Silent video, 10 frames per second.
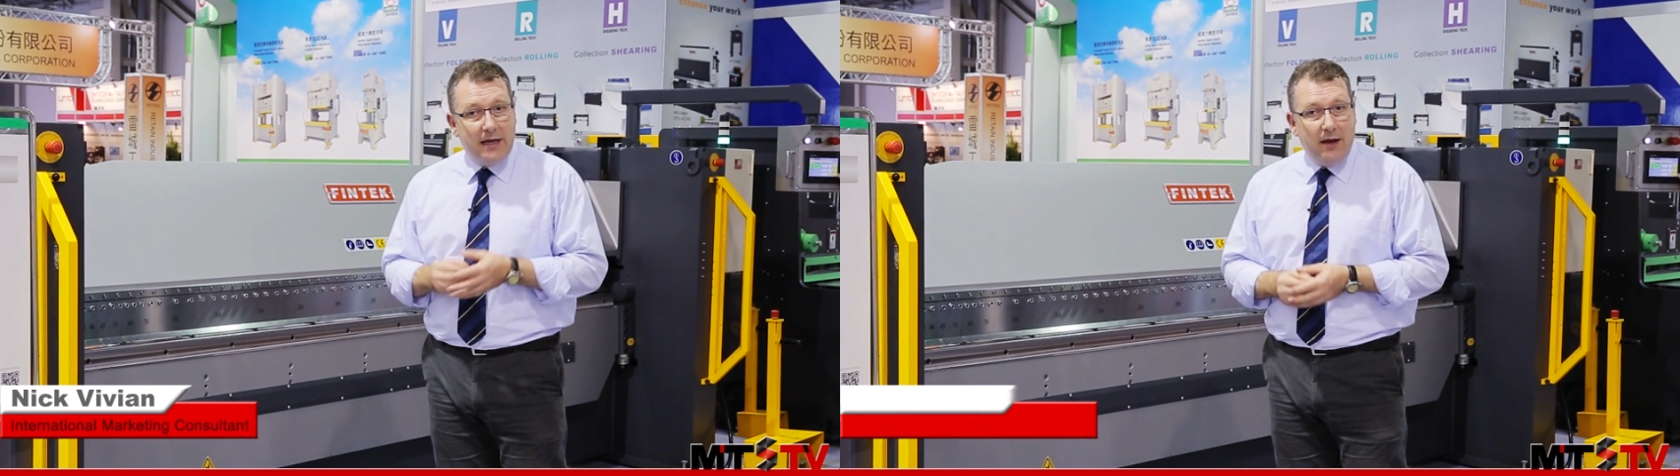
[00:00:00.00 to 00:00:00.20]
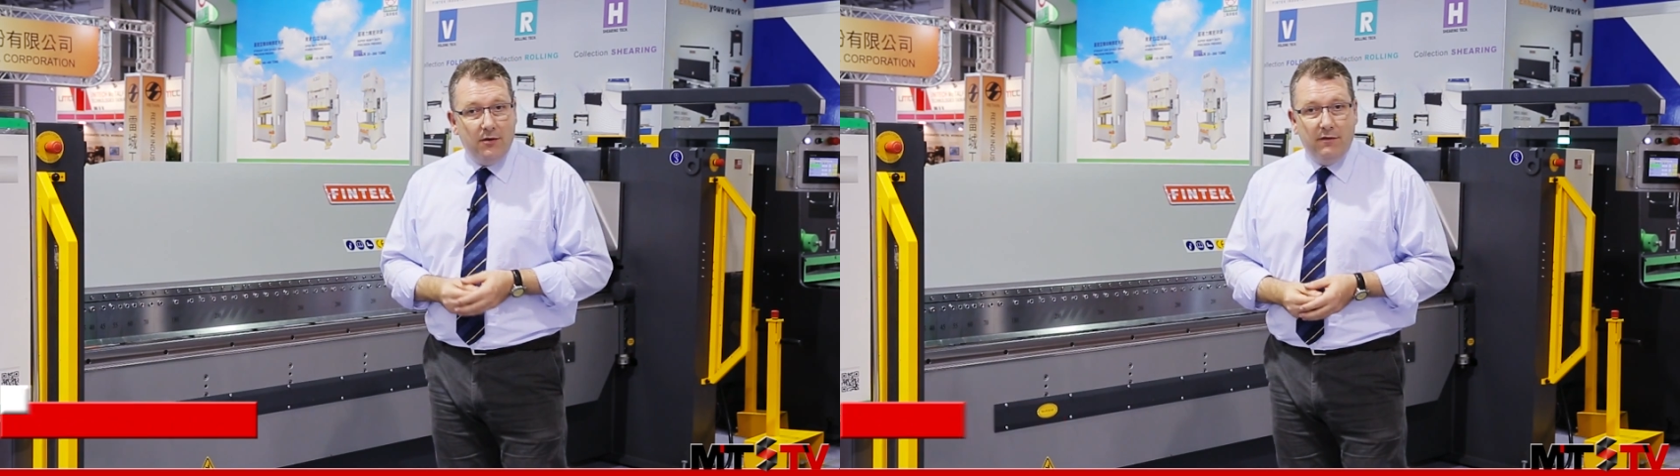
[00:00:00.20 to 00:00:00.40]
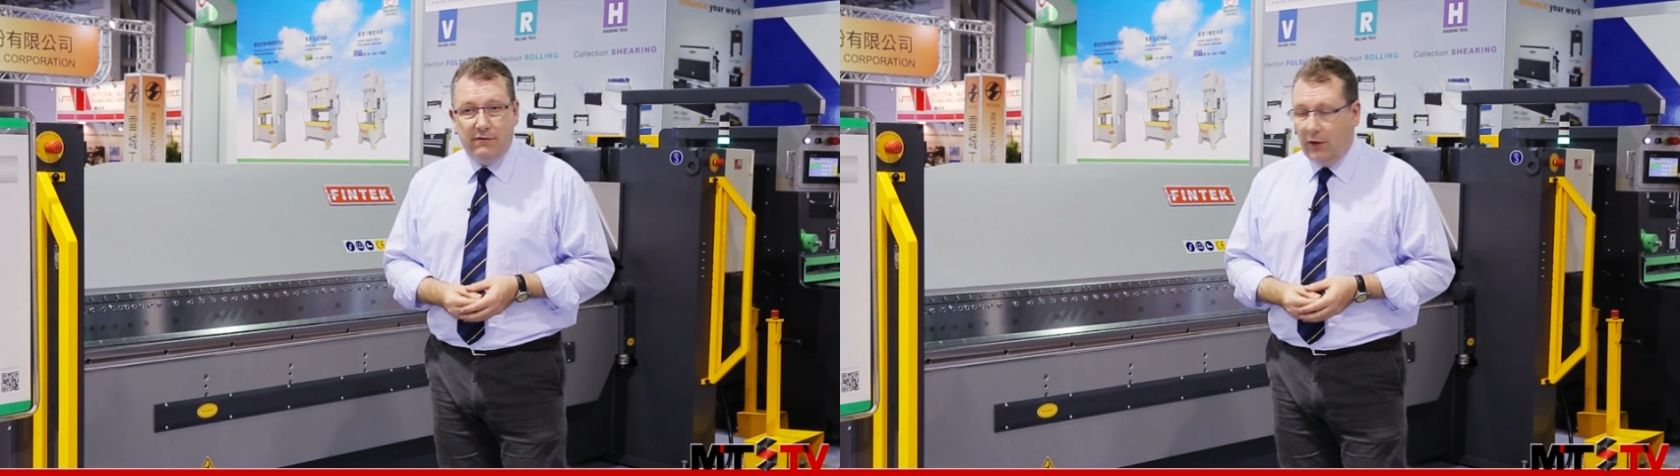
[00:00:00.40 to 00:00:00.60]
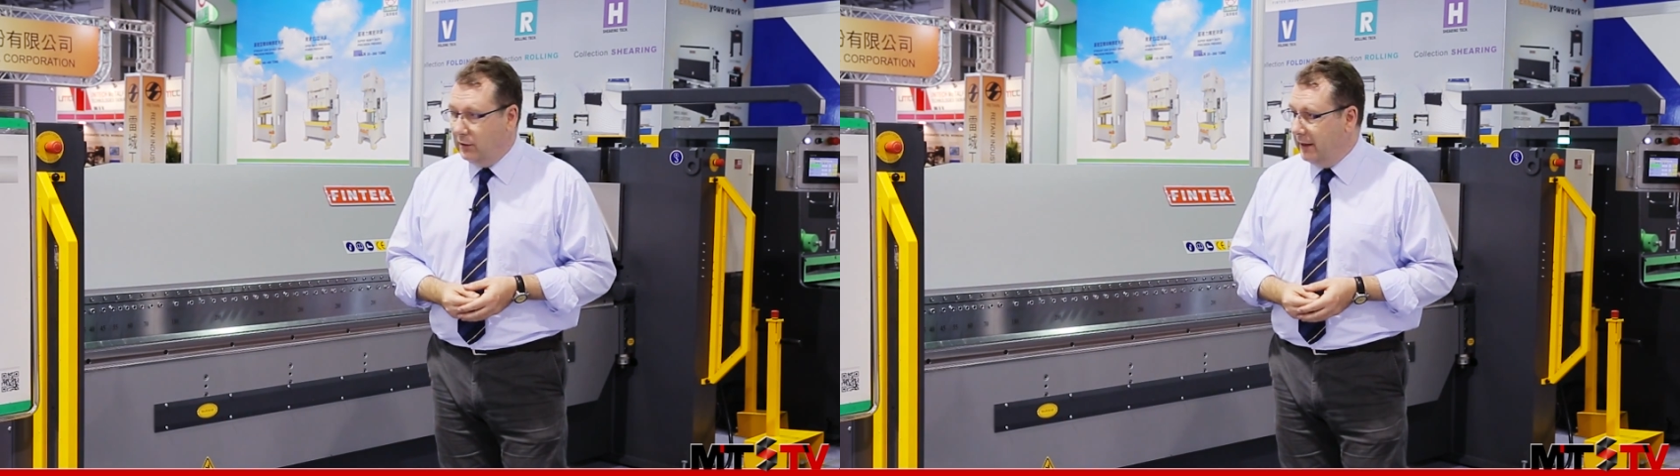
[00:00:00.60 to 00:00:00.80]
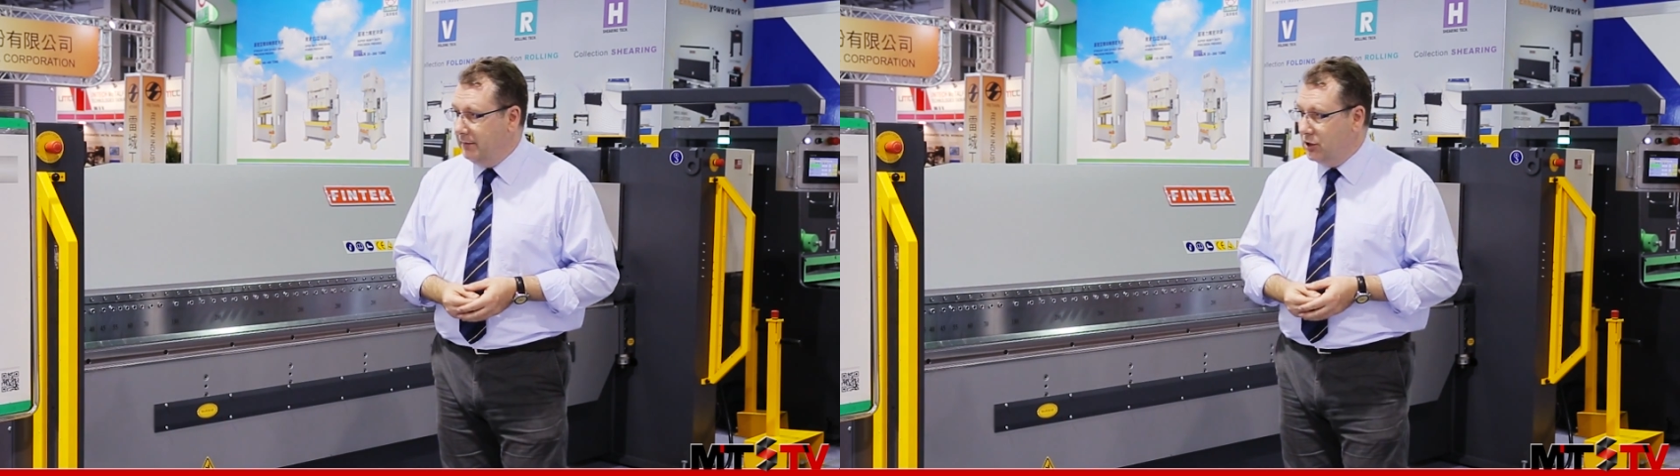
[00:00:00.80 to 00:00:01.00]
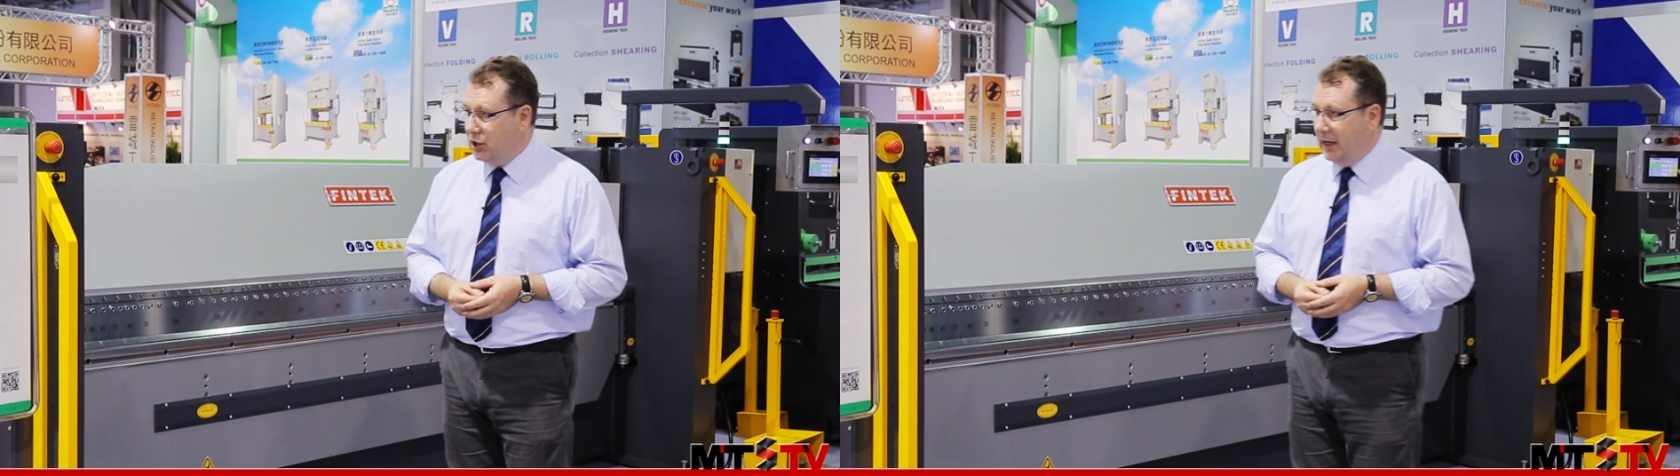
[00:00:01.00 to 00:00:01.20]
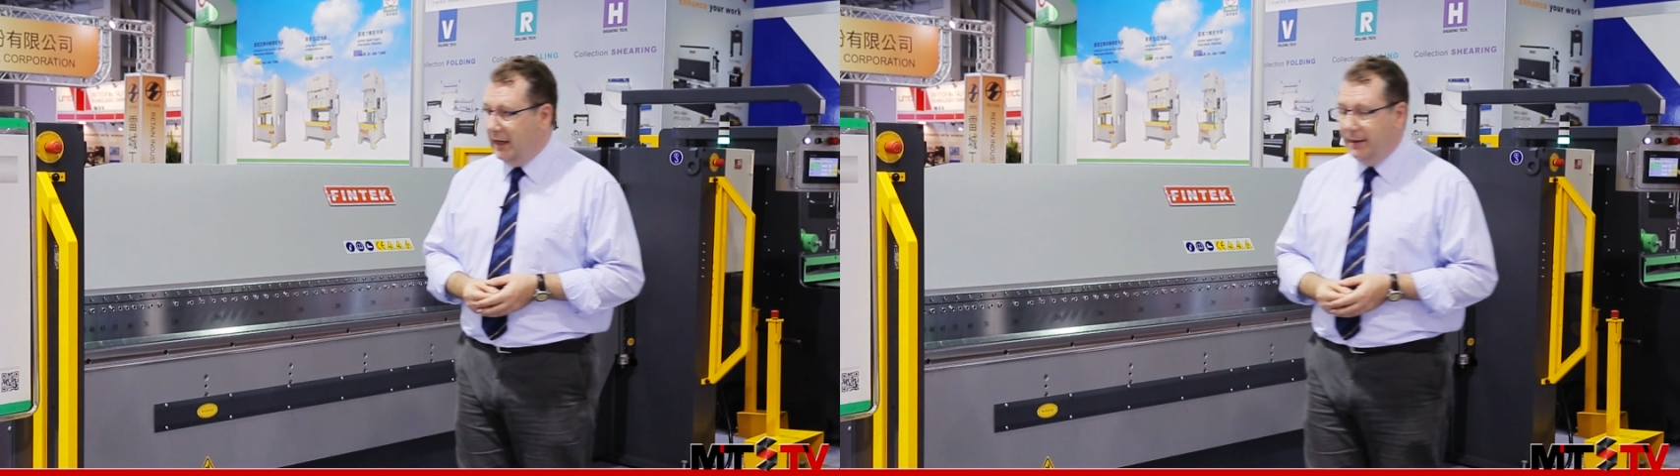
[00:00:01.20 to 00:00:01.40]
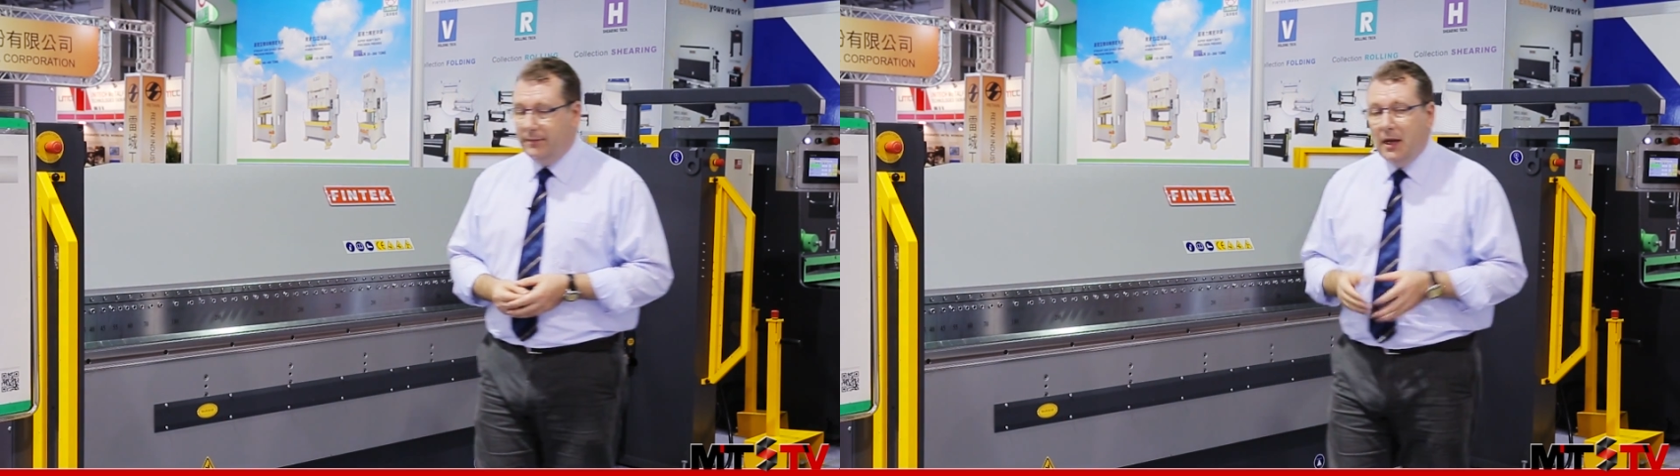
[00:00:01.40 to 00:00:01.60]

down folding machine.